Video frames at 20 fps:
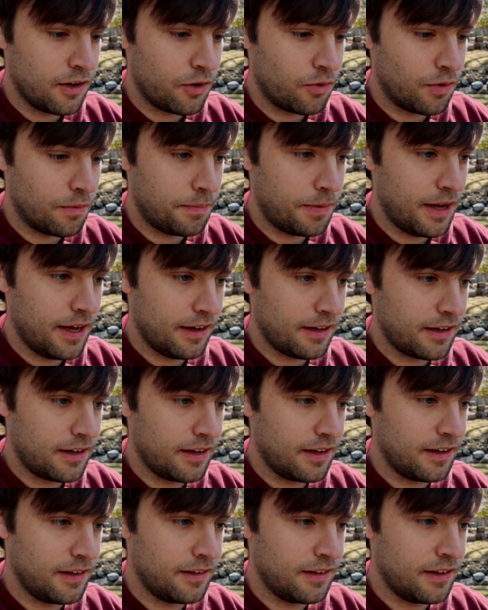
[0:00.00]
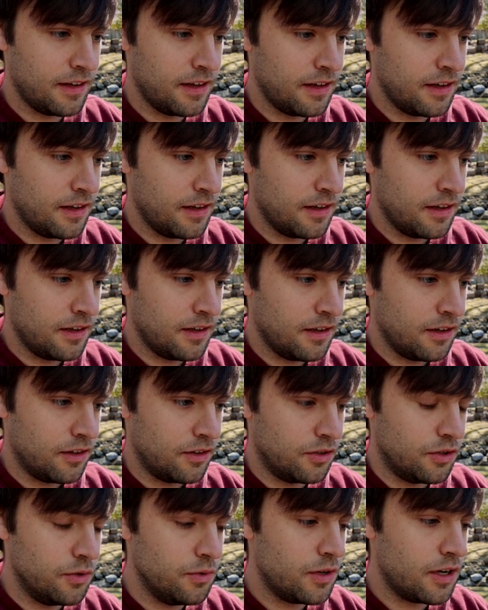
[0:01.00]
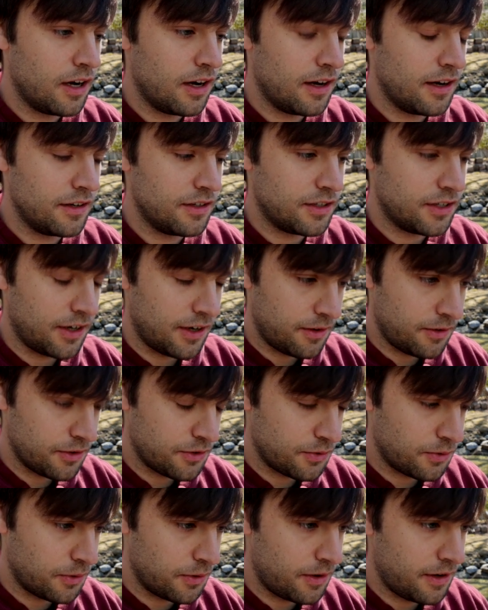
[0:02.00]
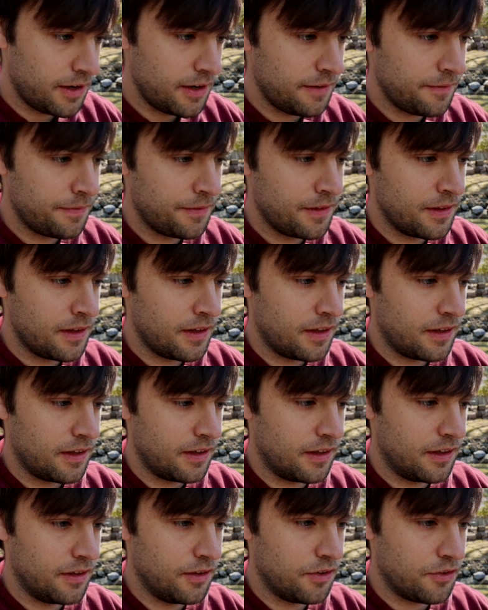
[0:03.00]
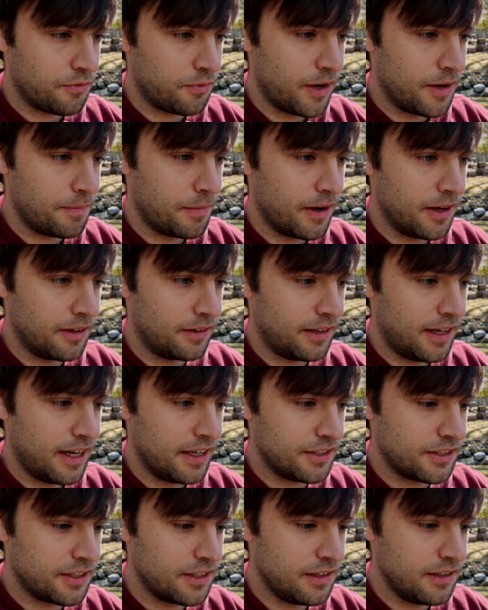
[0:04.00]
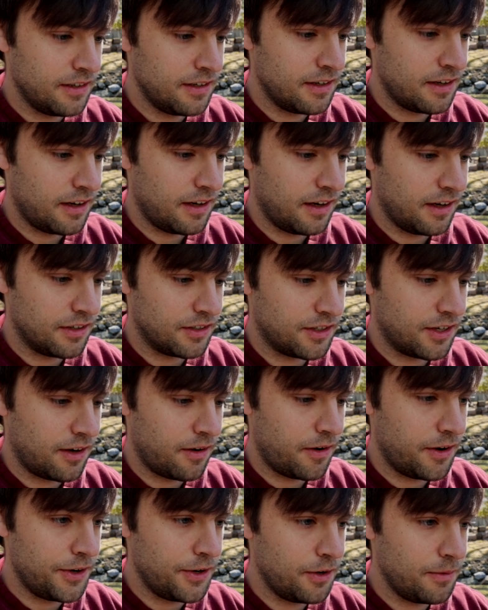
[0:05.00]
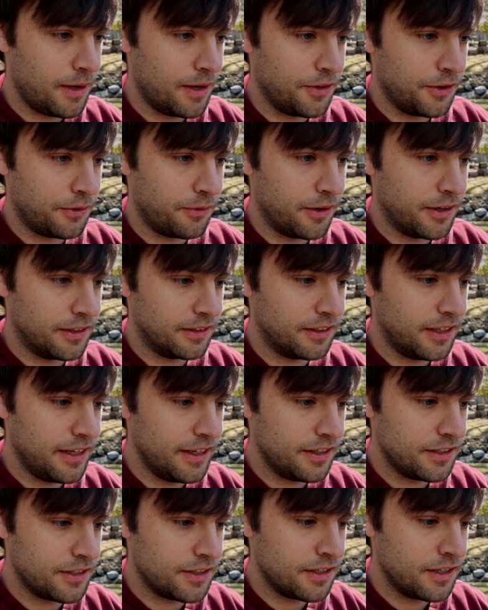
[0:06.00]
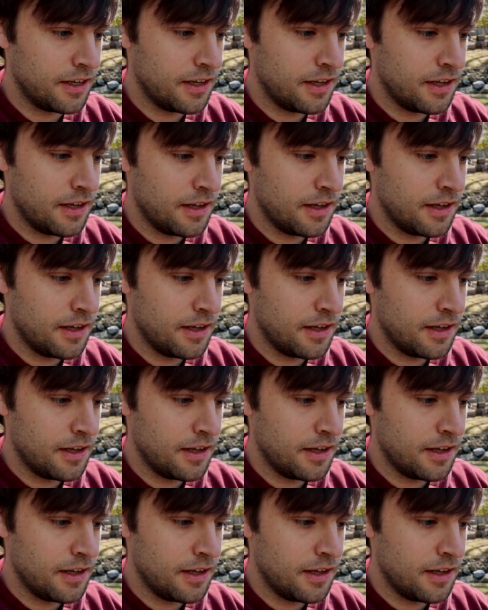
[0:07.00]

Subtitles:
Quebec. Yukon Territory is right by Alaska. Ontario by the Great Lakes.